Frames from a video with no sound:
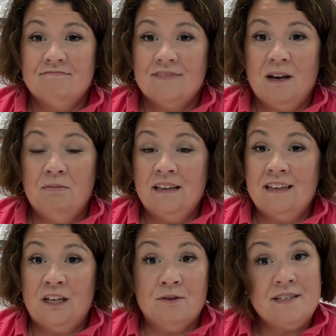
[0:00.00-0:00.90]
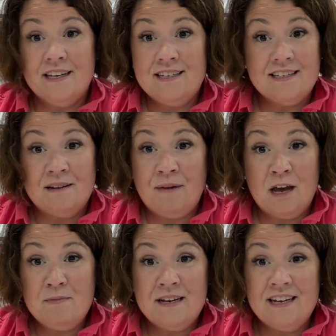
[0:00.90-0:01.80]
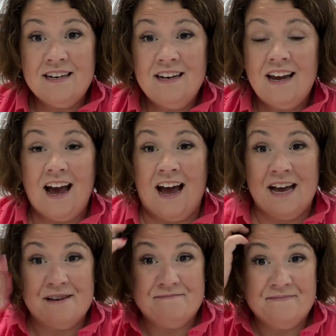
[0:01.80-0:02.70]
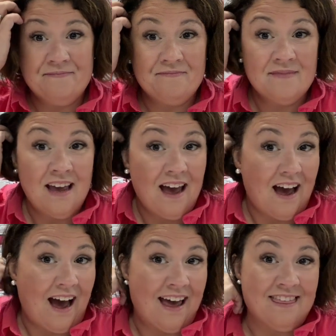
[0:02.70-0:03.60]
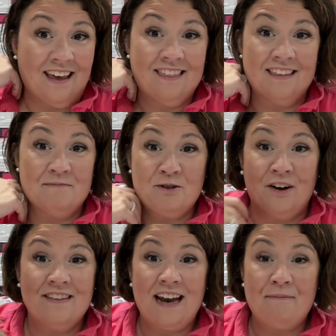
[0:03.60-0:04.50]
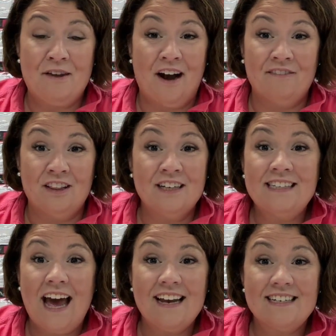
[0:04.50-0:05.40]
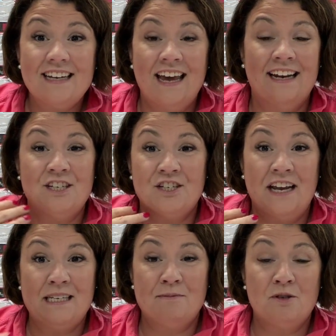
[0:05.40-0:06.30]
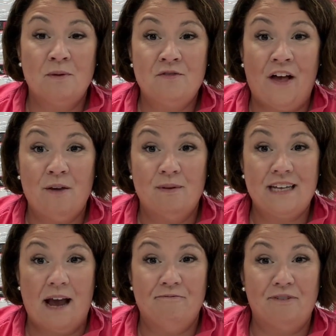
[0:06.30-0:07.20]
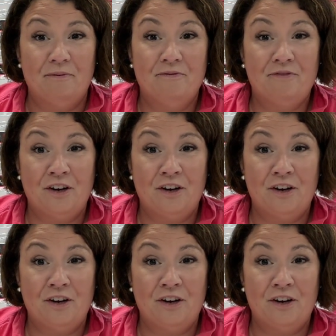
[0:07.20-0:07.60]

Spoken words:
completely useless in my opinion. I think that the majority of the time they're not even looked at, and it just takes up so much valuable time for